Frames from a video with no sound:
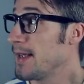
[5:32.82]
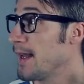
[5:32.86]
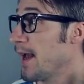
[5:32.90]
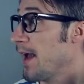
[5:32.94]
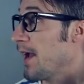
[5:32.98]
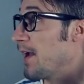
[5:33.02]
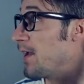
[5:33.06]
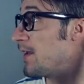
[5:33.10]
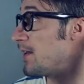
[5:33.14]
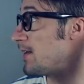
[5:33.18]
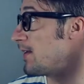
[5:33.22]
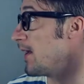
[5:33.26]

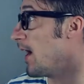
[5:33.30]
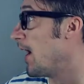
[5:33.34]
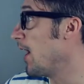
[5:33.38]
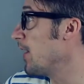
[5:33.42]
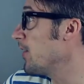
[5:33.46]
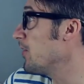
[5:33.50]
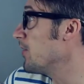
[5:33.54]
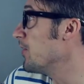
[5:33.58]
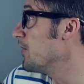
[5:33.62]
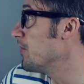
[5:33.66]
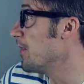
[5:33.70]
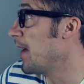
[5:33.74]
guys,
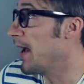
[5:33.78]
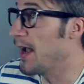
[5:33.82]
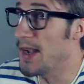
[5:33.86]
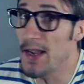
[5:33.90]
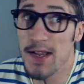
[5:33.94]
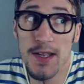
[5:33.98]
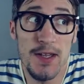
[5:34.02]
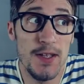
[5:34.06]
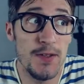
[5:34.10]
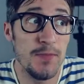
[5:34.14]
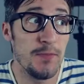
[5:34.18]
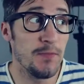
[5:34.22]
I don't
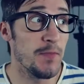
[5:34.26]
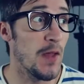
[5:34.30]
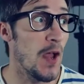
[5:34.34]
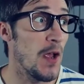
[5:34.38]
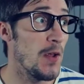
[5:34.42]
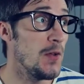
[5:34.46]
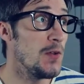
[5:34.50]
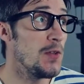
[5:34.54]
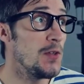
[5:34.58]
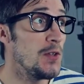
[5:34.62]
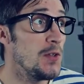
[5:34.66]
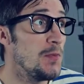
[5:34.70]
mind. I
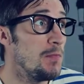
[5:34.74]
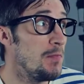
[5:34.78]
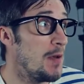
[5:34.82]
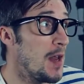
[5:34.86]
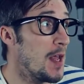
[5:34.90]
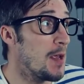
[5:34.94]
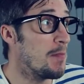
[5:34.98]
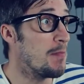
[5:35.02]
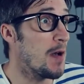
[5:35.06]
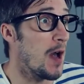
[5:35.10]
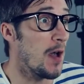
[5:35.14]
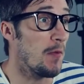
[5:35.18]
used to
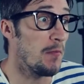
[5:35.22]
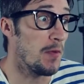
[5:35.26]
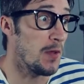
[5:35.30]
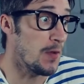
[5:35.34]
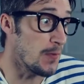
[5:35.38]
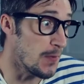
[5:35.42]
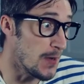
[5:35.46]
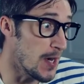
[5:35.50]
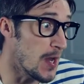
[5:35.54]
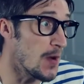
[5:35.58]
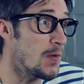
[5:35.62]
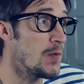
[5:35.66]
play Barbie
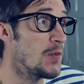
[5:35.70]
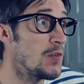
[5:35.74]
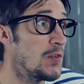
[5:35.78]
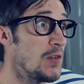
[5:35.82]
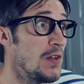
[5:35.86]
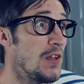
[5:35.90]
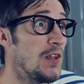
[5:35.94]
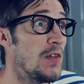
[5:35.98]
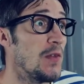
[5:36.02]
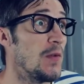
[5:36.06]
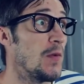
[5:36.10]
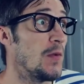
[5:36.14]
when I was
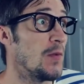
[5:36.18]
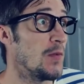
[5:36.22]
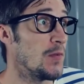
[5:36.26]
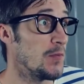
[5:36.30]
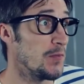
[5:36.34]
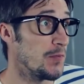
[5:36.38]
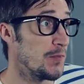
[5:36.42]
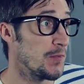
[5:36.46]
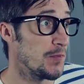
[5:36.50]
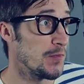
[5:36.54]
little.